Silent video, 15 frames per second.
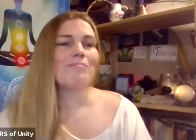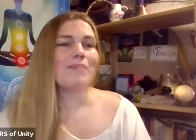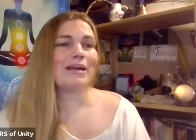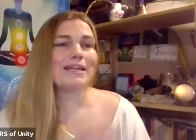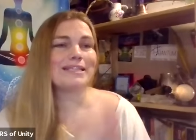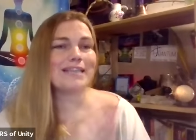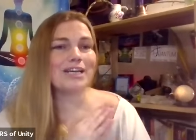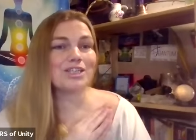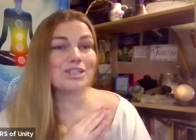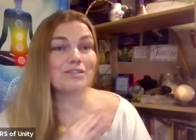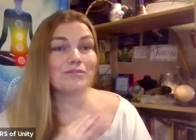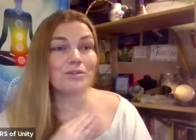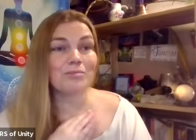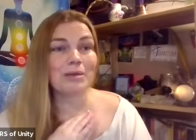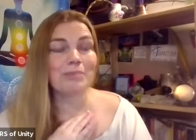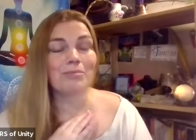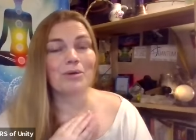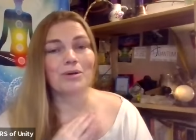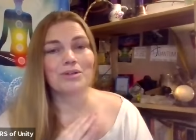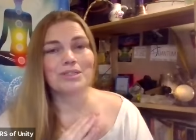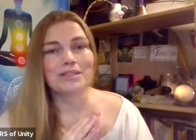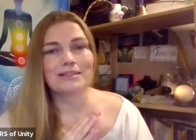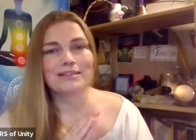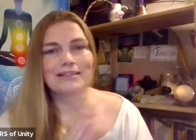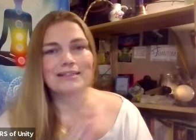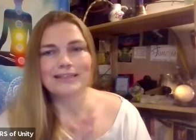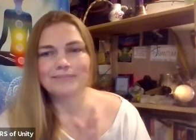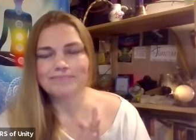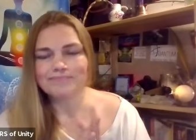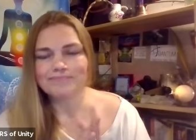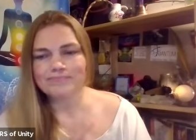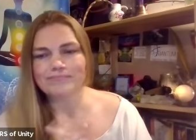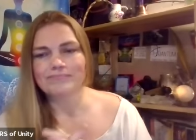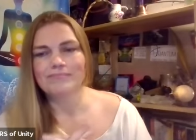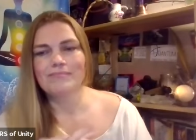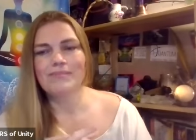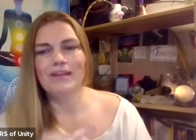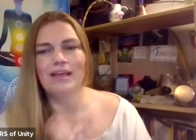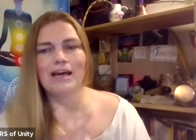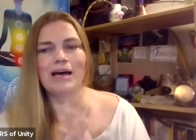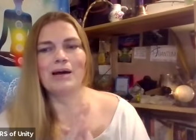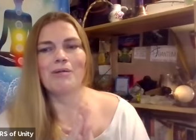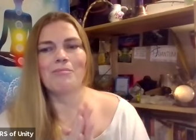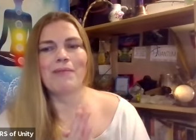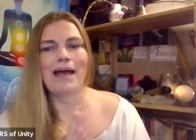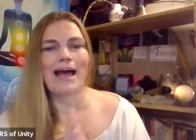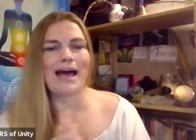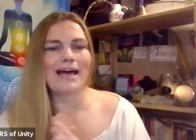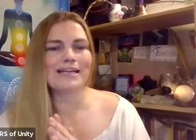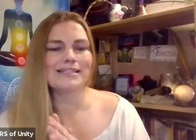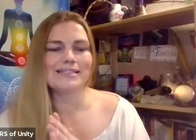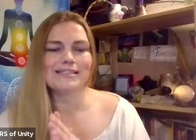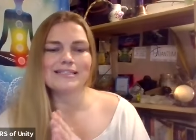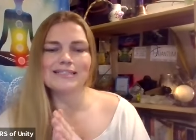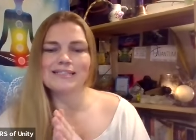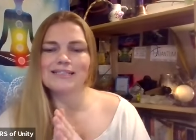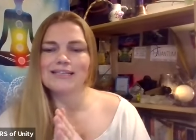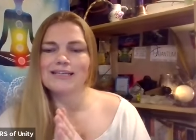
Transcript: meditation for me personally has